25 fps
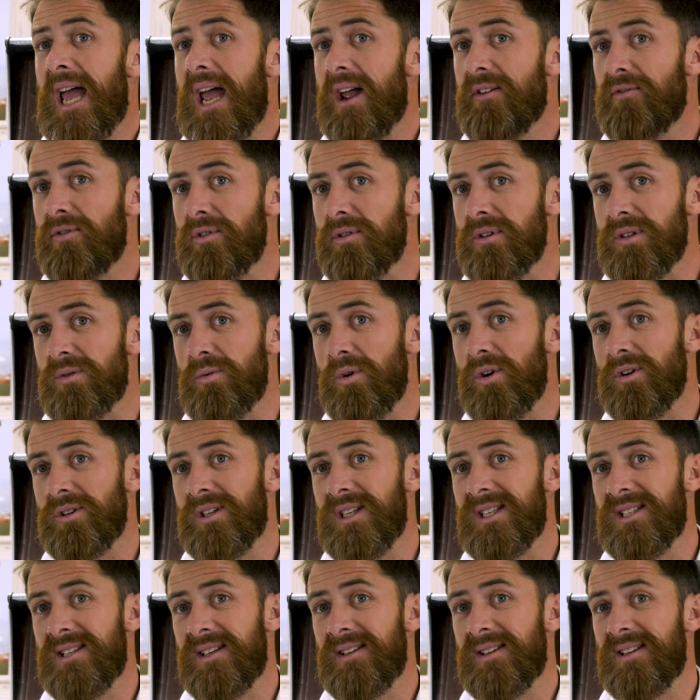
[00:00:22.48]
Everyone's
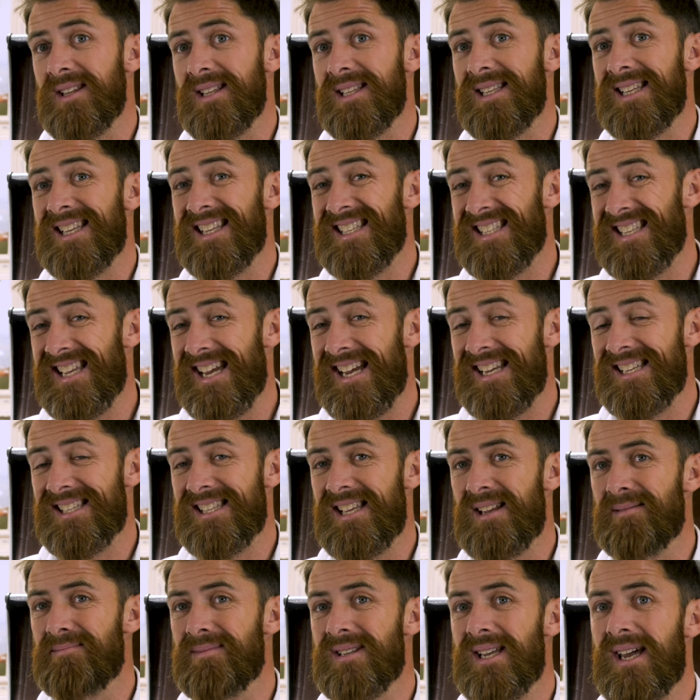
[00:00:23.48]
watches are at the exact
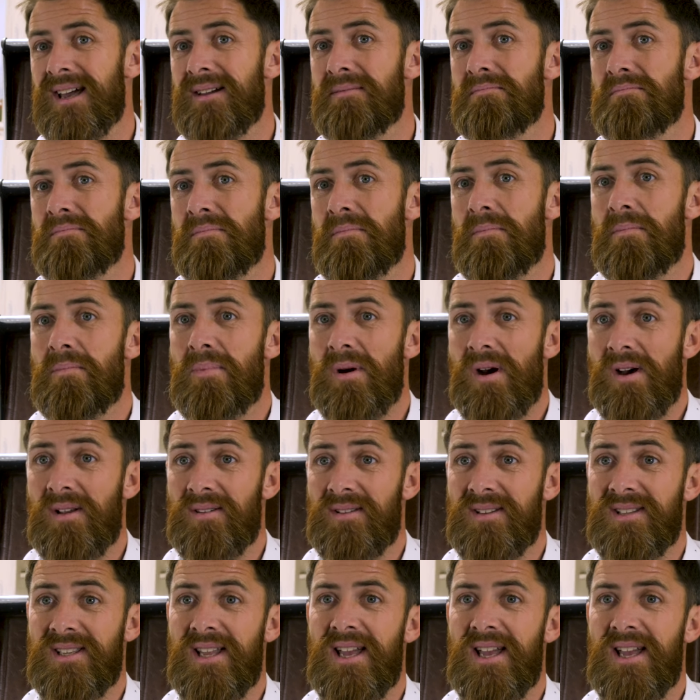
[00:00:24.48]
same time, bar the